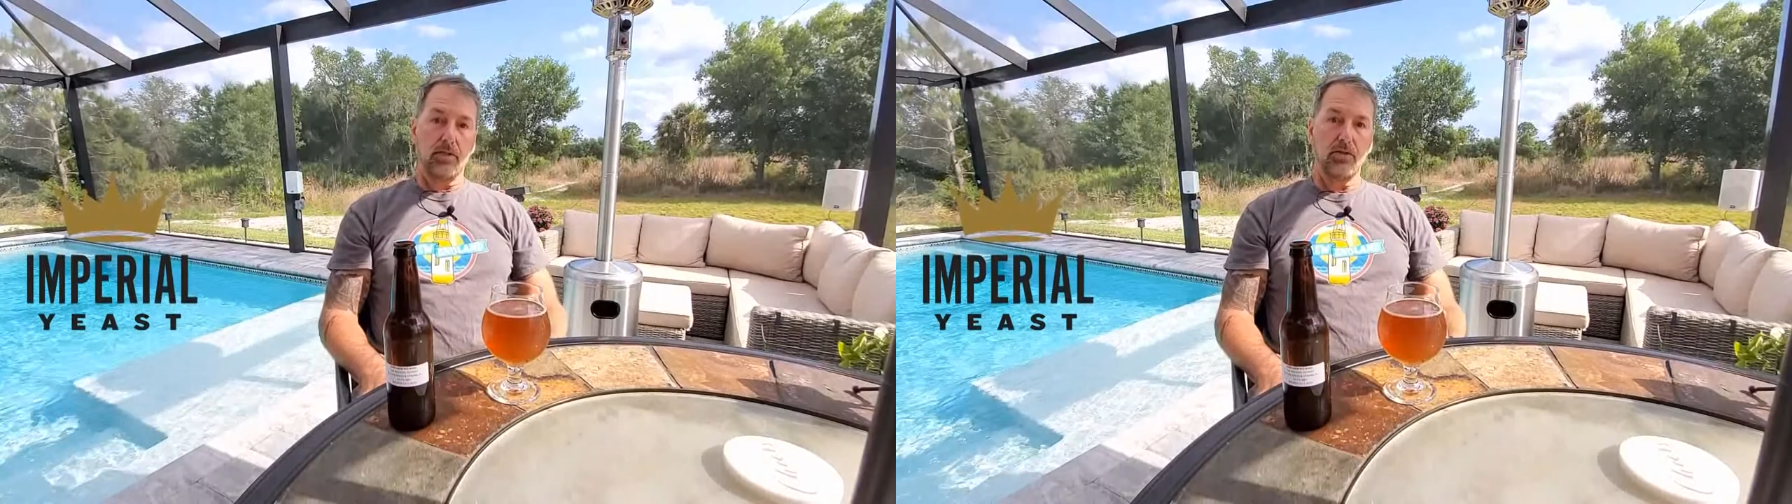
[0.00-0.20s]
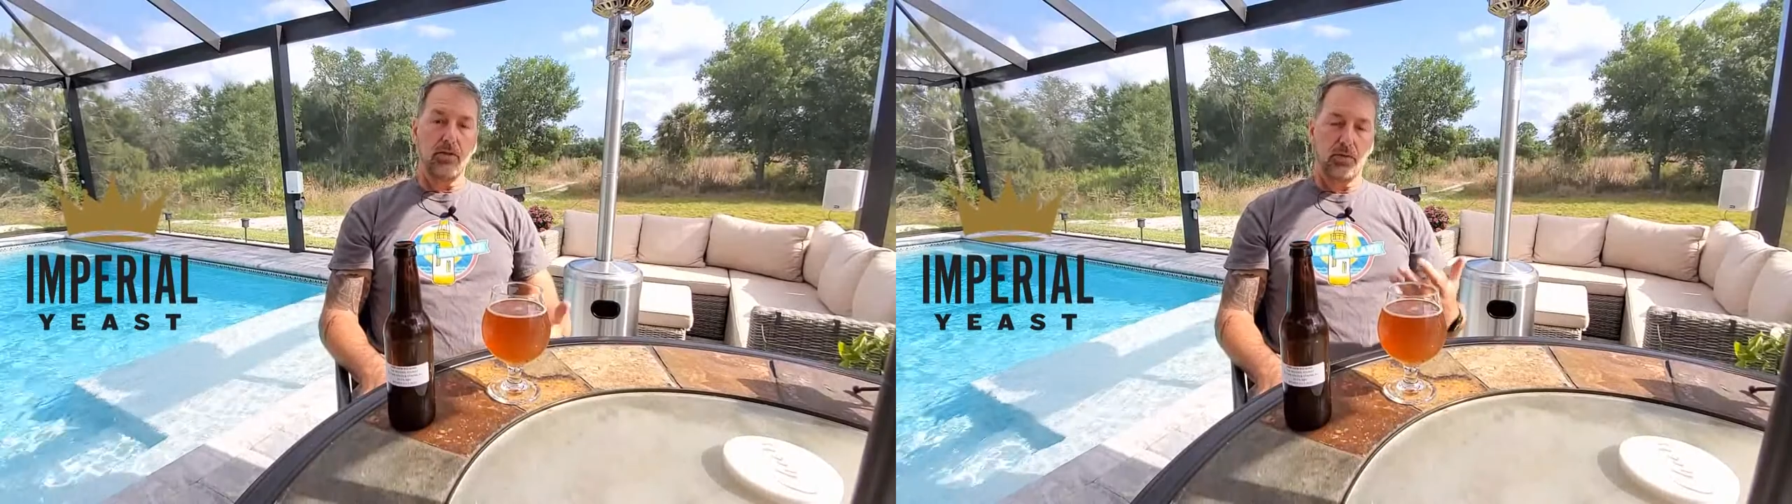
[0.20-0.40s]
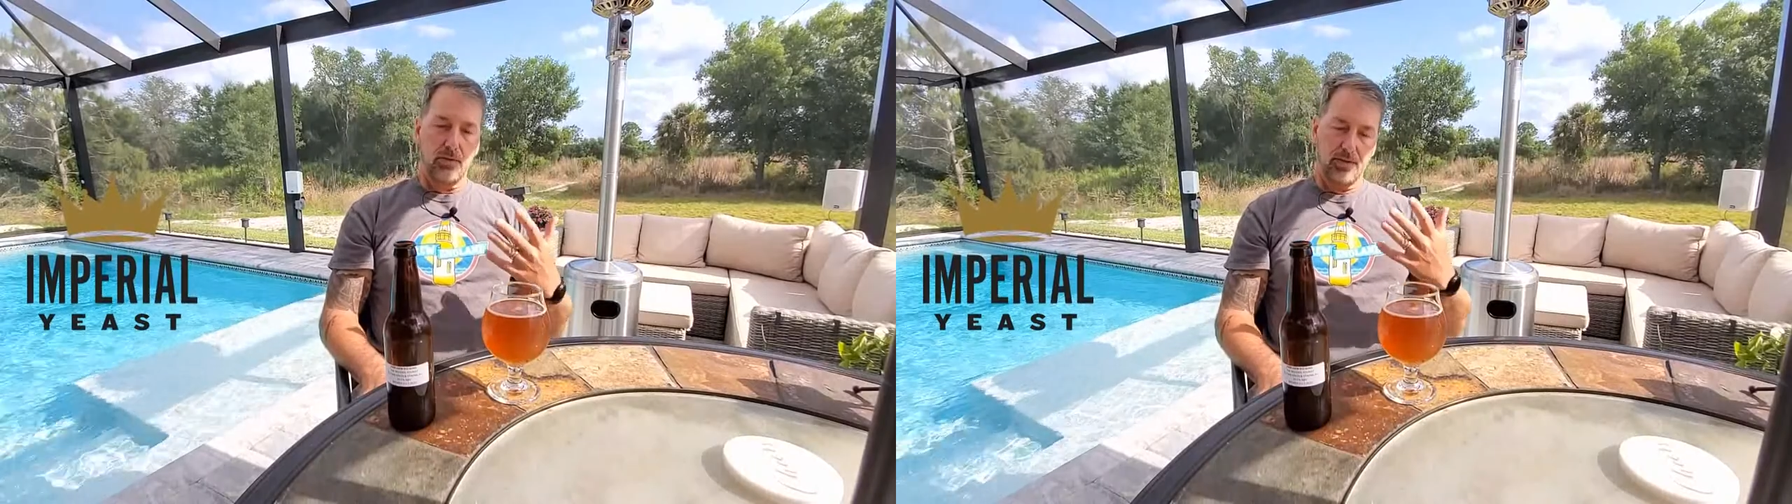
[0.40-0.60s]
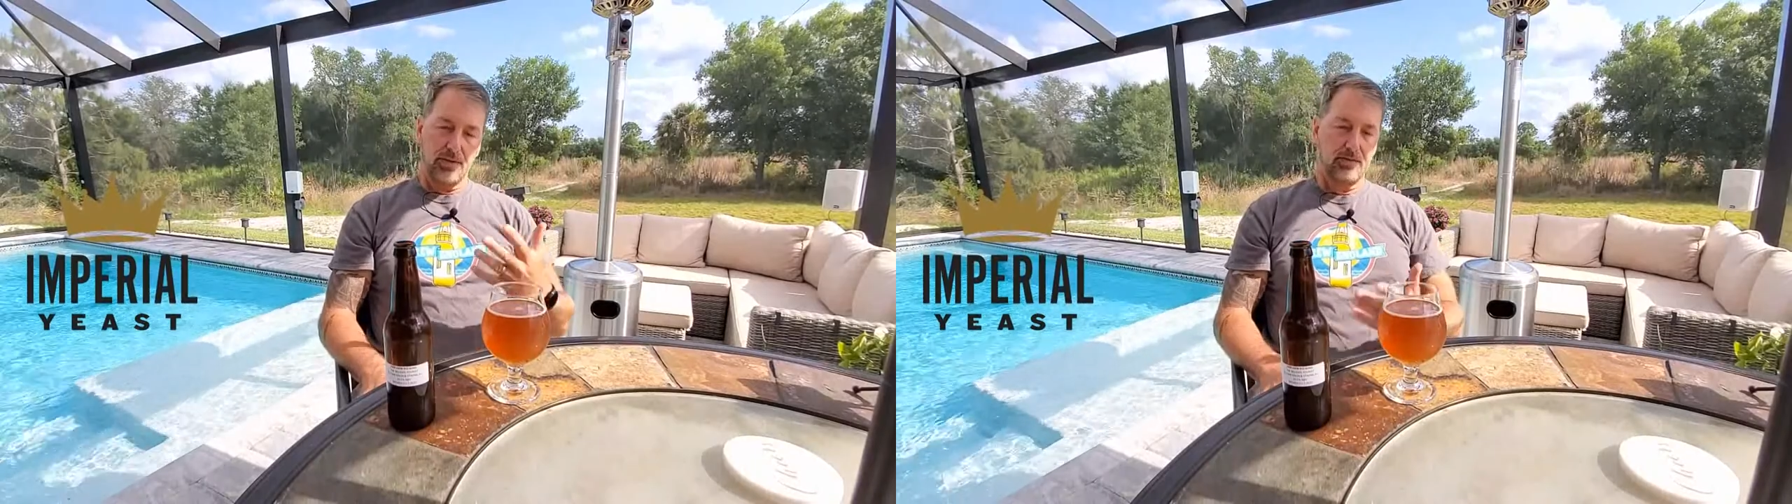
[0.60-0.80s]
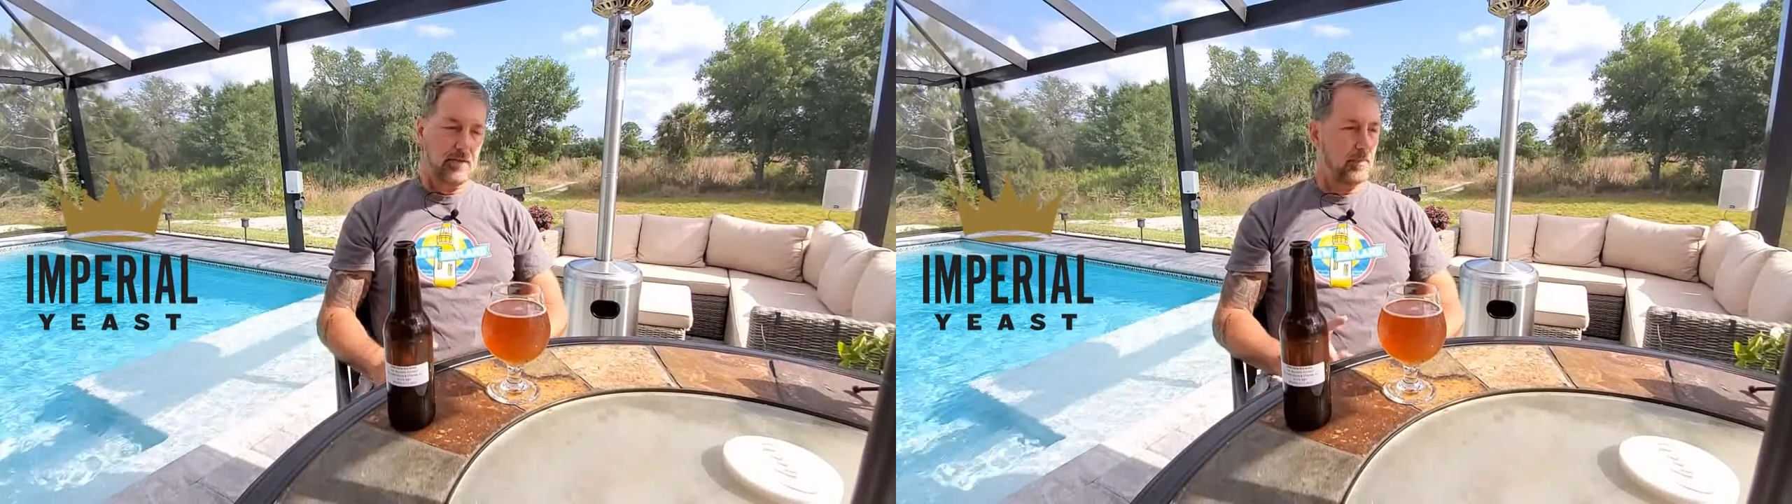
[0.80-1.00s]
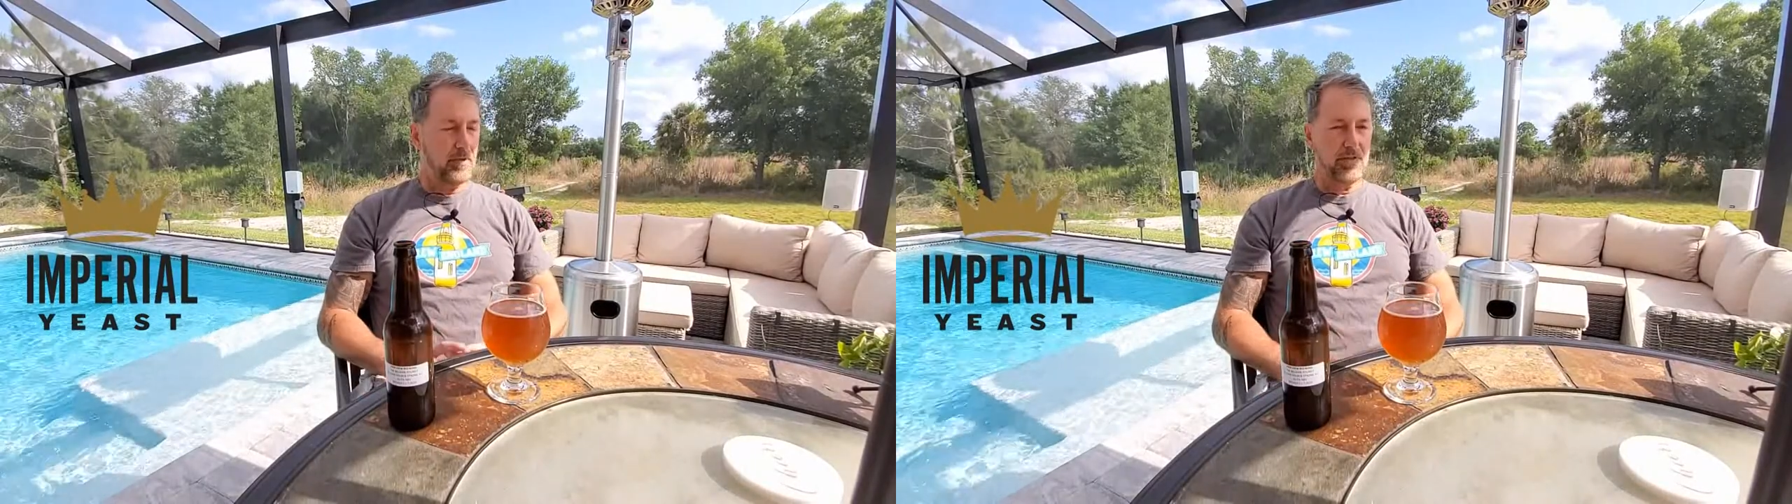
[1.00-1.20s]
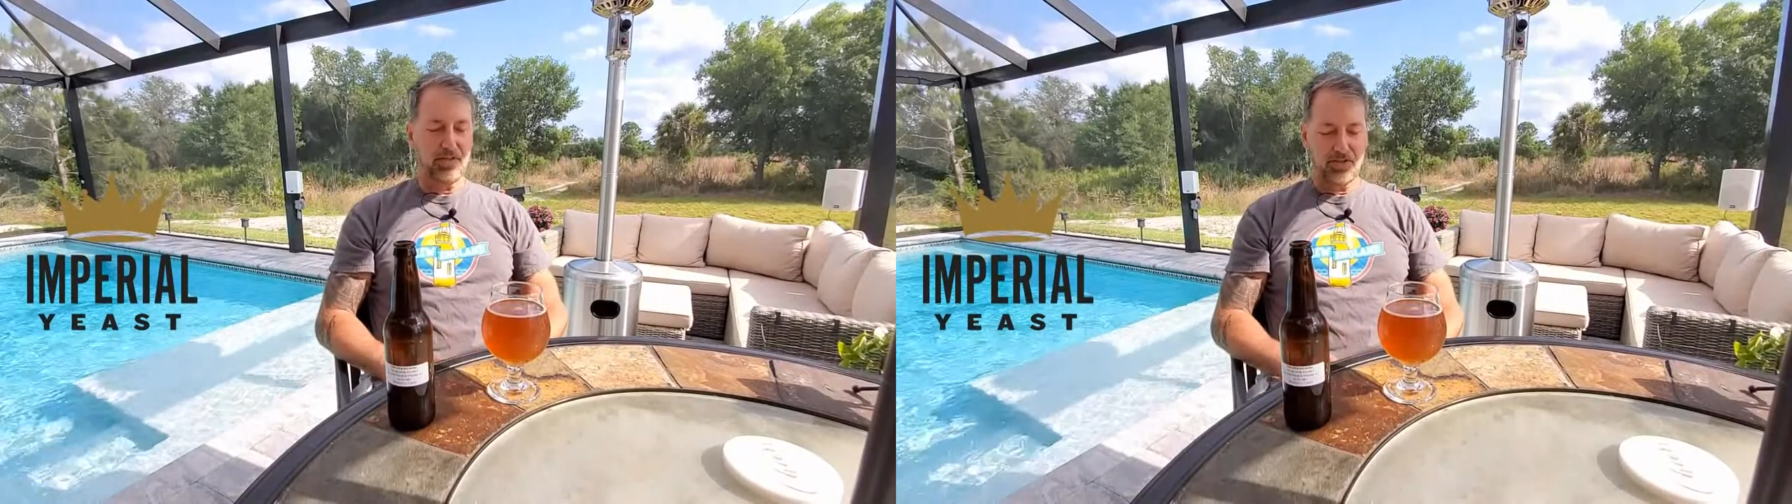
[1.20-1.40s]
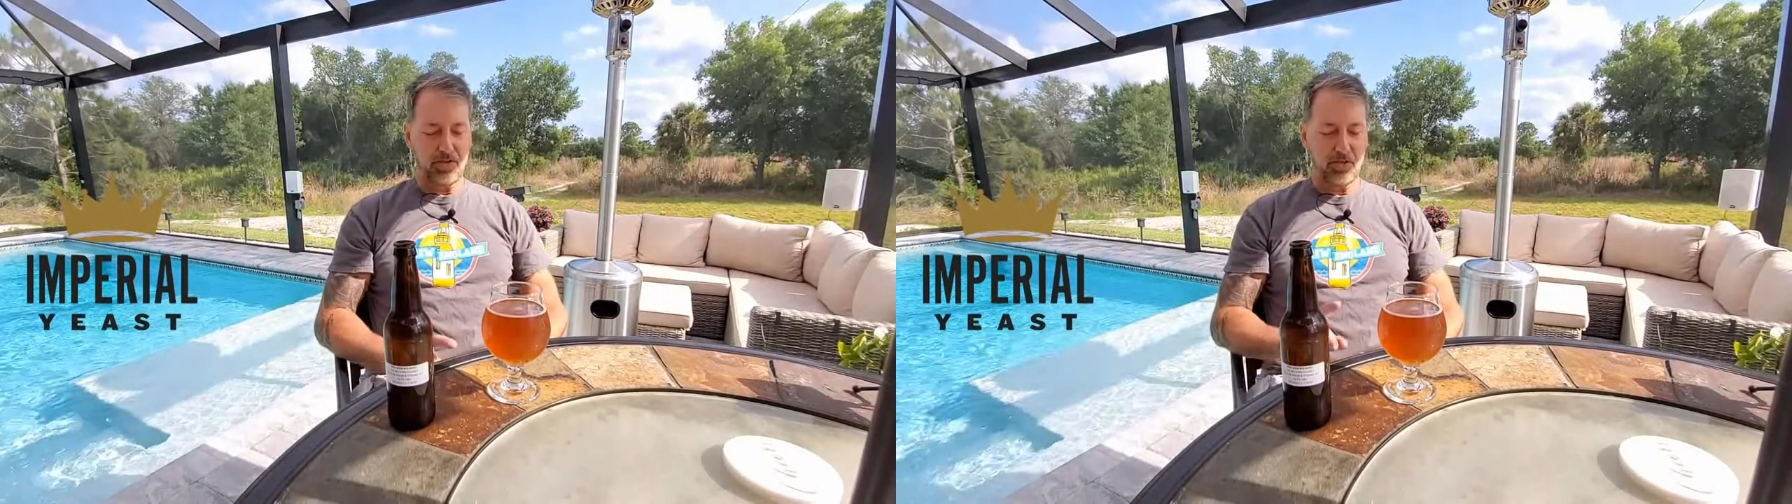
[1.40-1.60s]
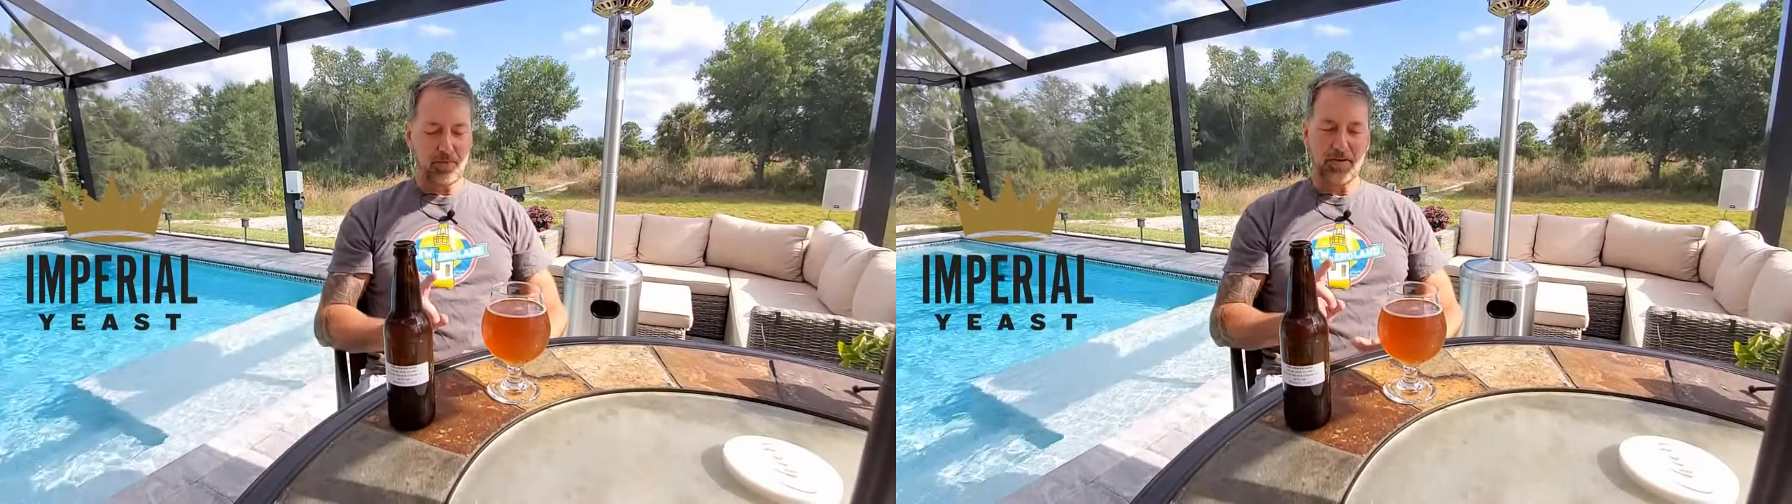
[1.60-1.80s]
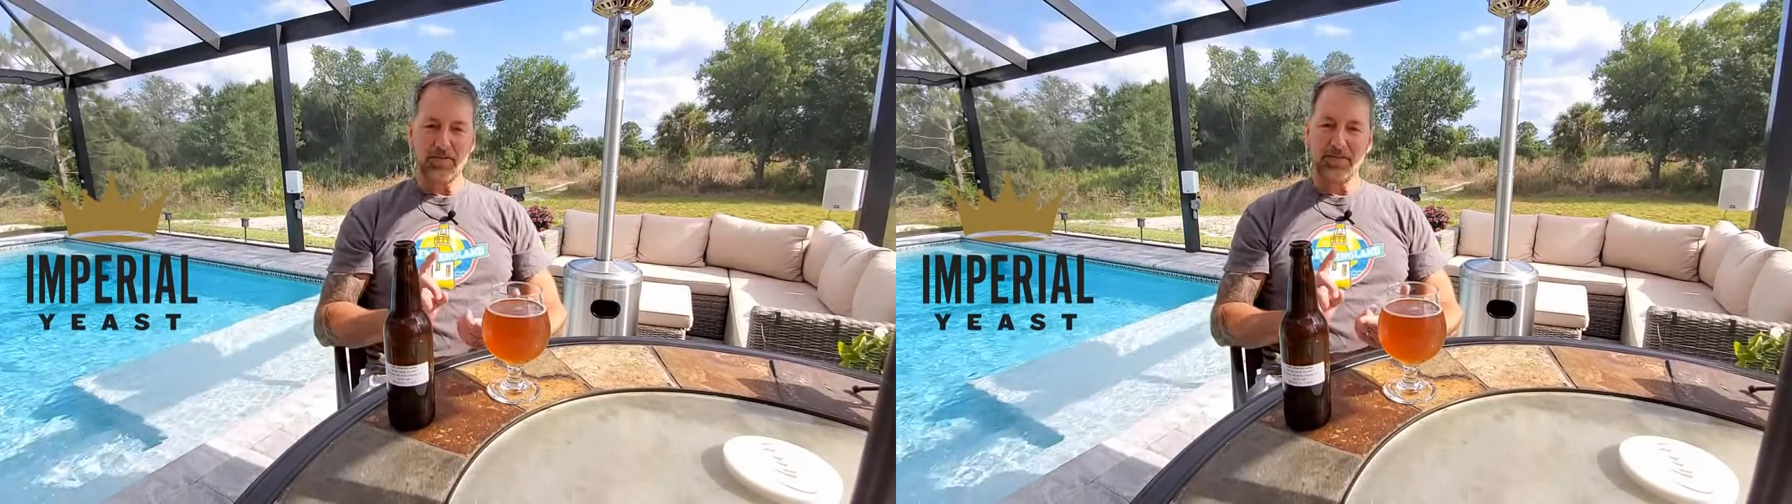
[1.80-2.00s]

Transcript: so a couple of things to talk about.